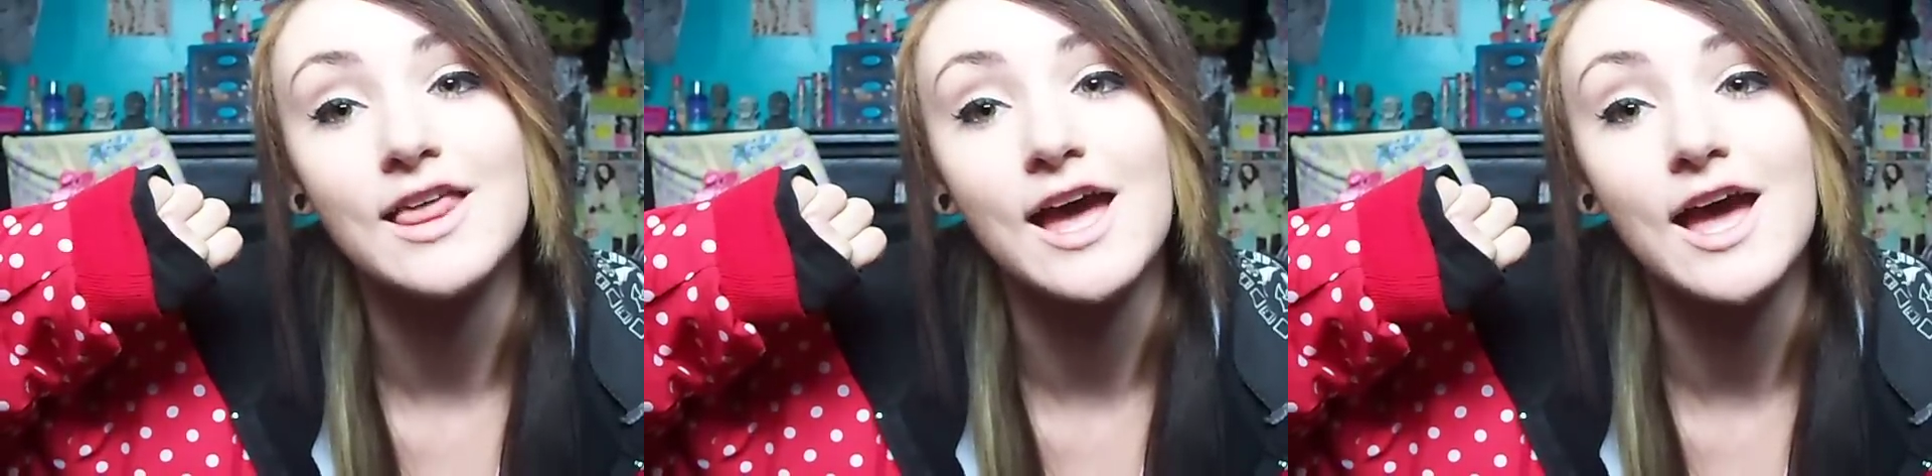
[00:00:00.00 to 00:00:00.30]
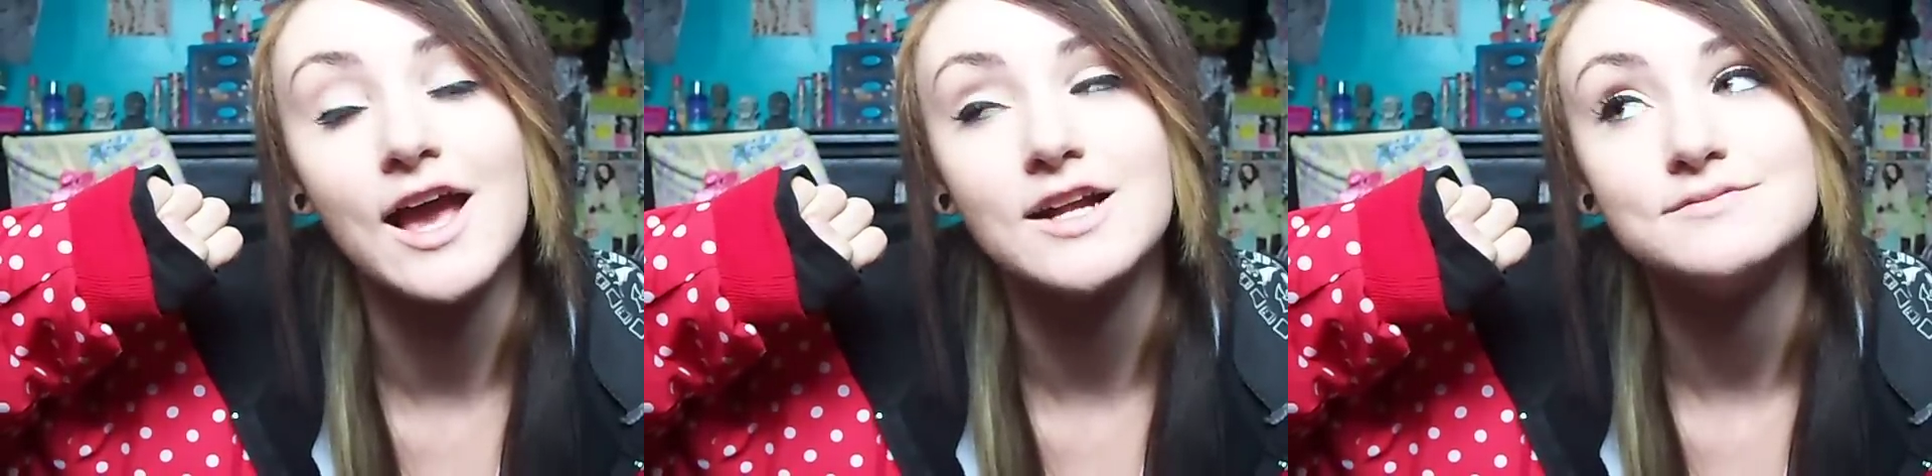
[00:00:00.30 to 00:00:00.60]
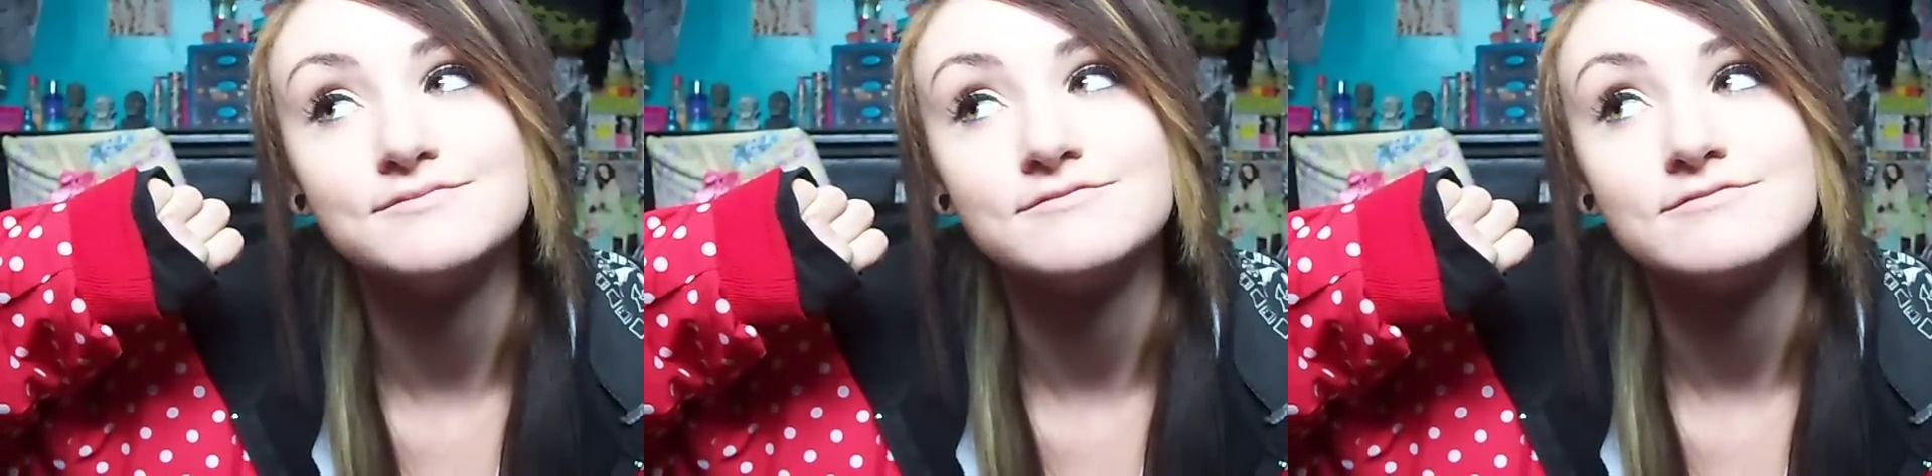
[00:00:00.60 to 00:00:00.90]
Uh,
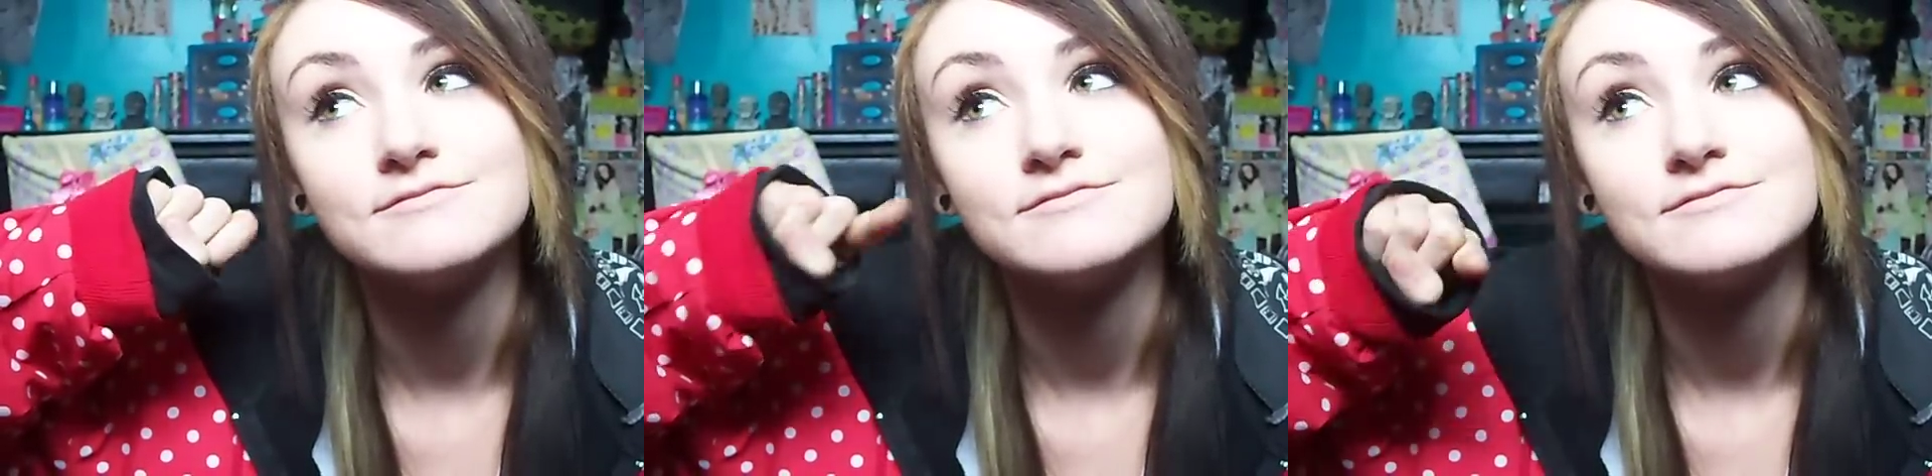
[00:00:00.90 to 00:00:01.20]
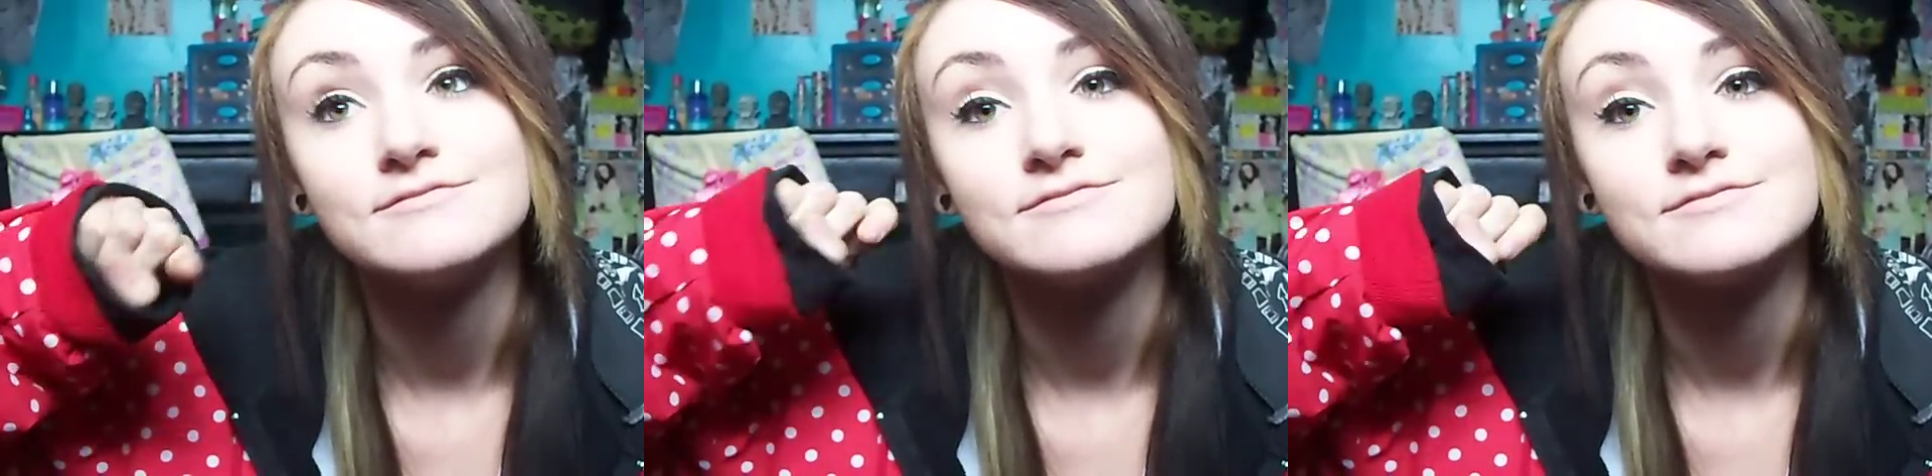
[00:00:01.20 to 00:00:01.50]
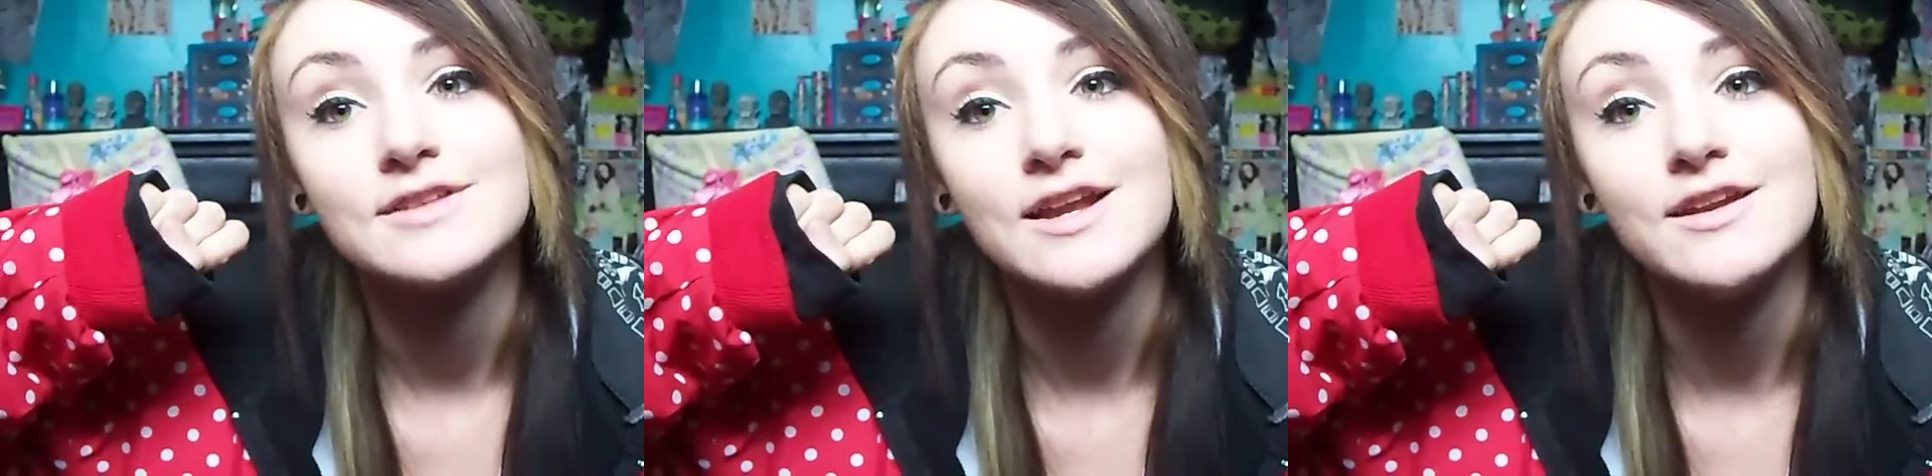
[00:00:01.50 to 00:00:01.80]

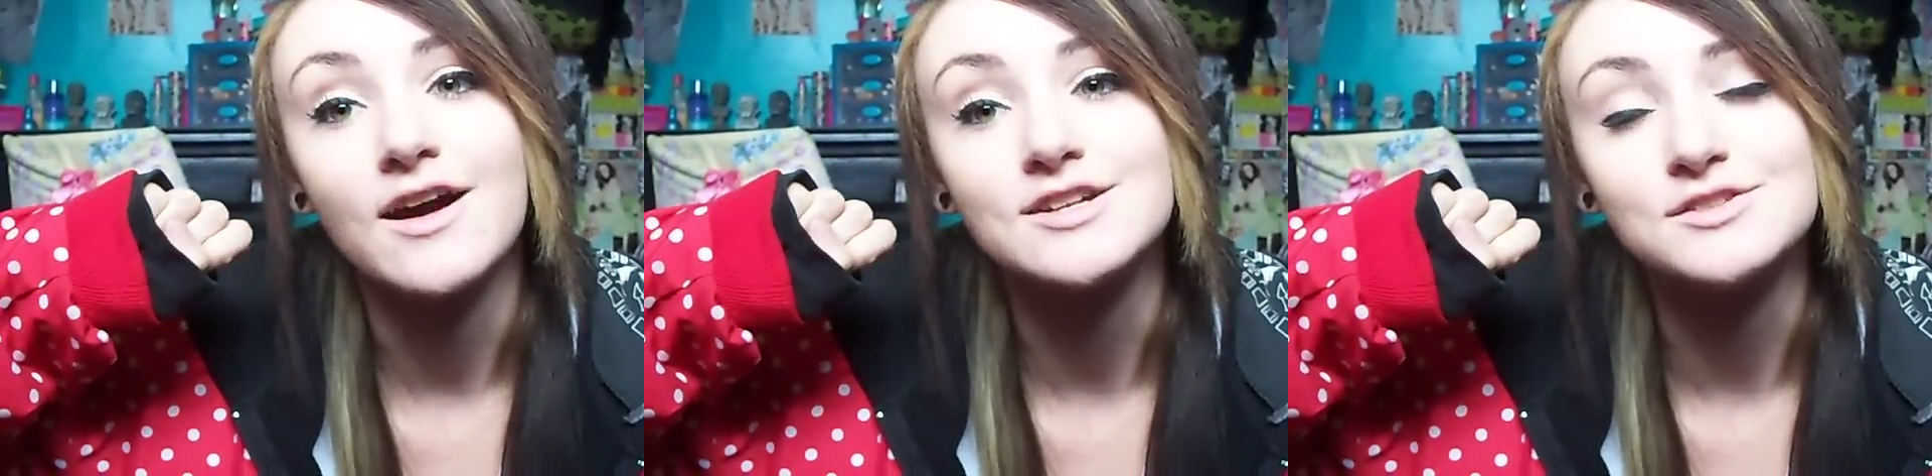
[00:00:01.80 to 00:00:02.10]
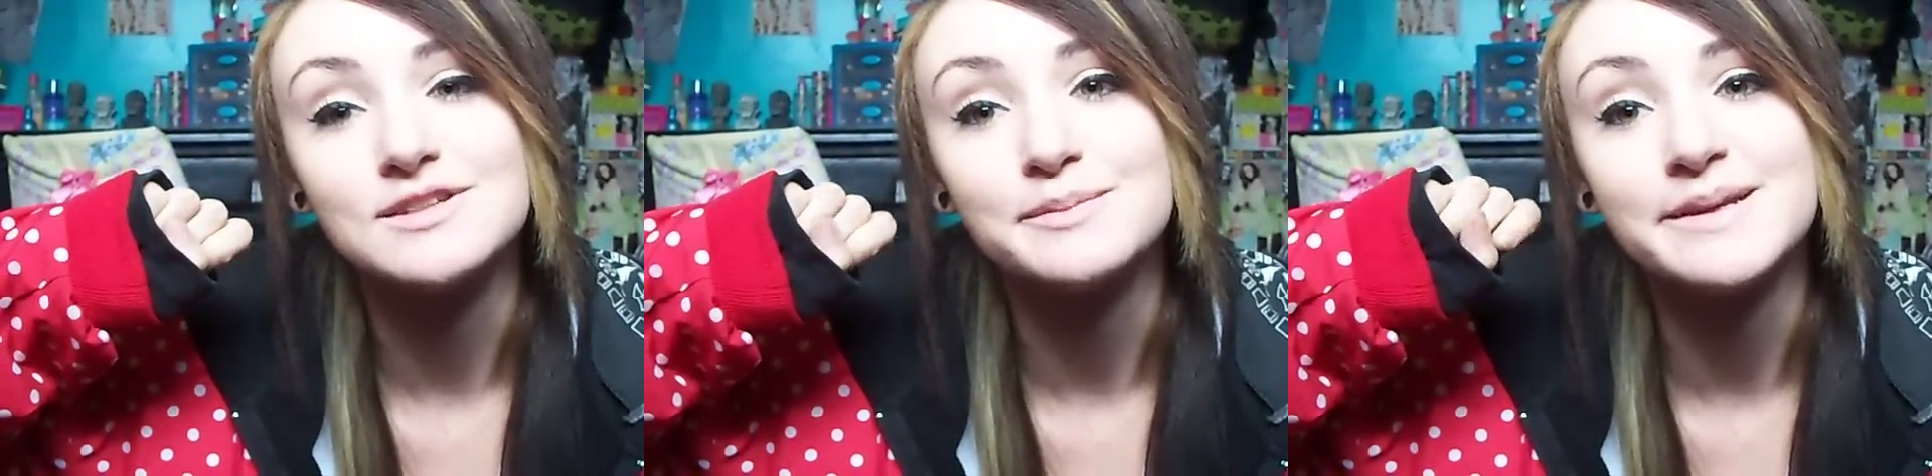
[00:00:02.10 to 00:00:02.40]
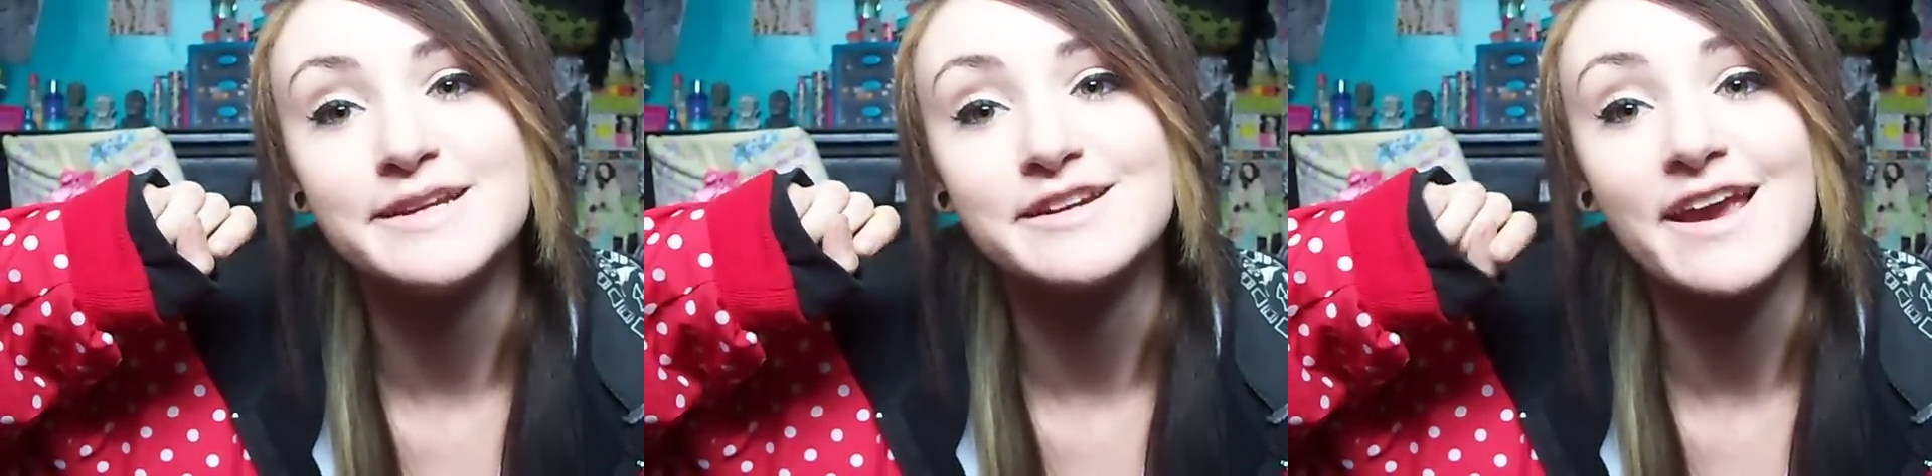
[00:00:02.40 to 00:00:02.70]
not do the
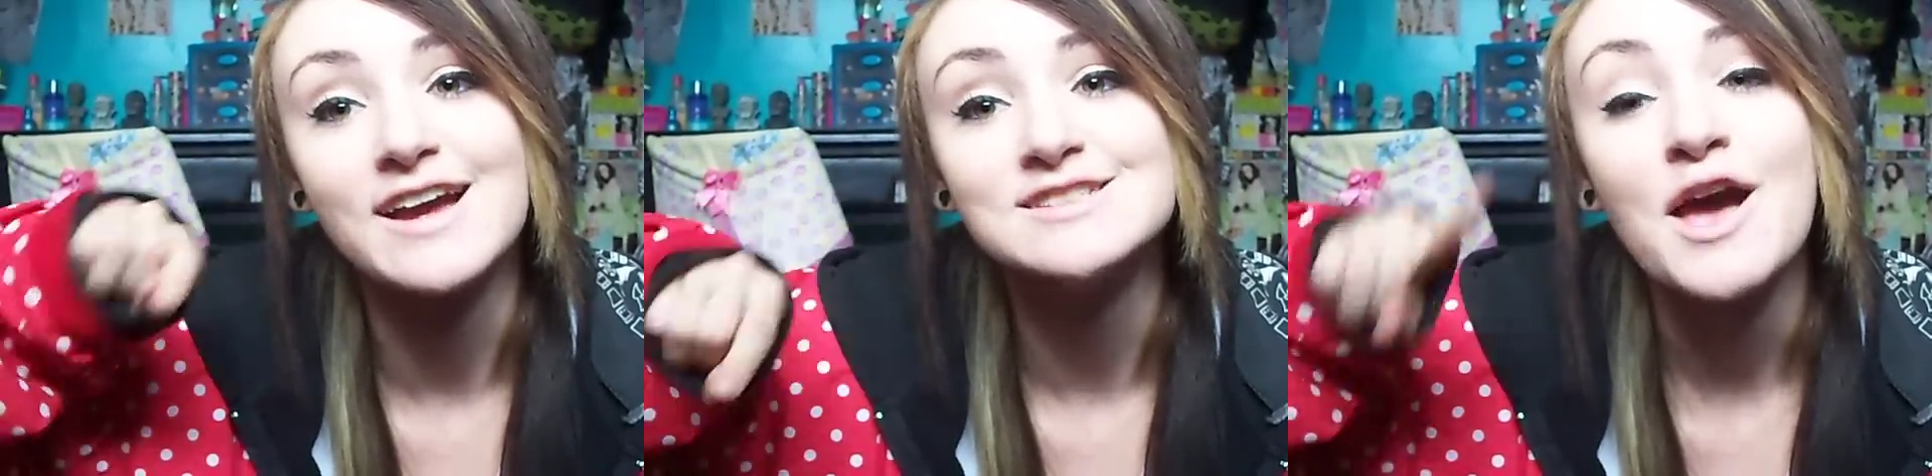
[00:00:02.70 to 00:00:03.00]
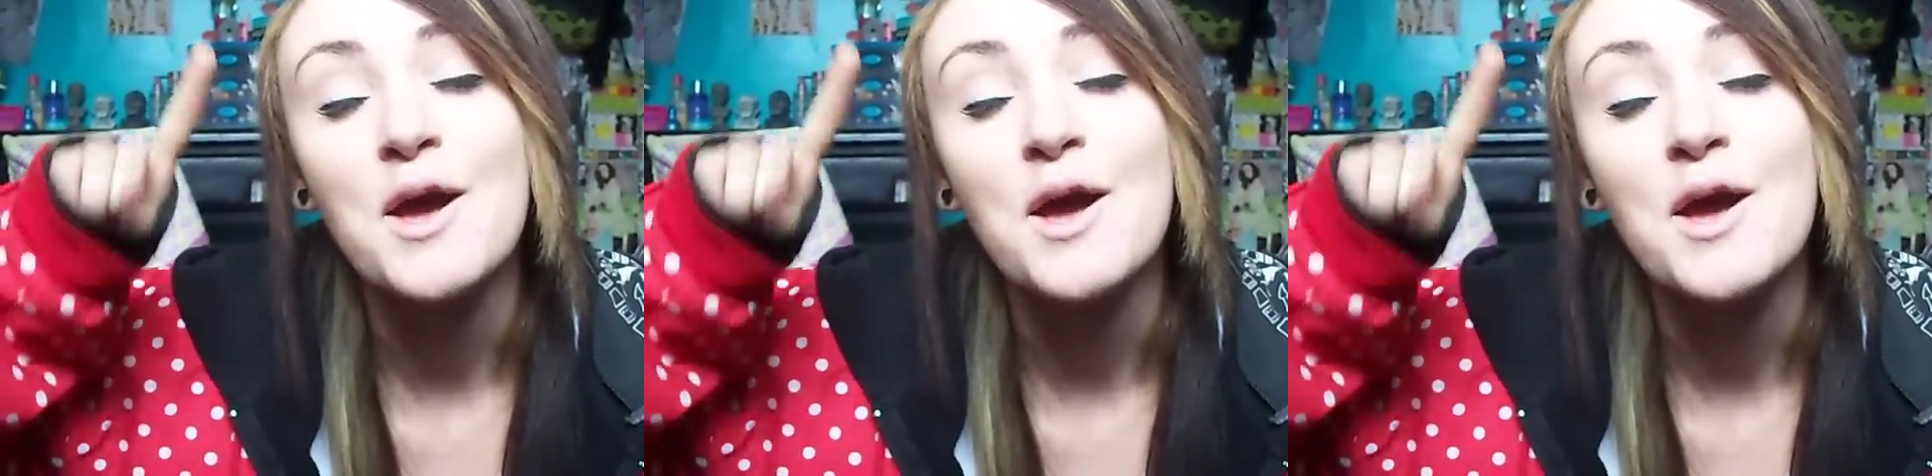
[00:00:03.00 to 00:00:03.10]
opinion, I guess,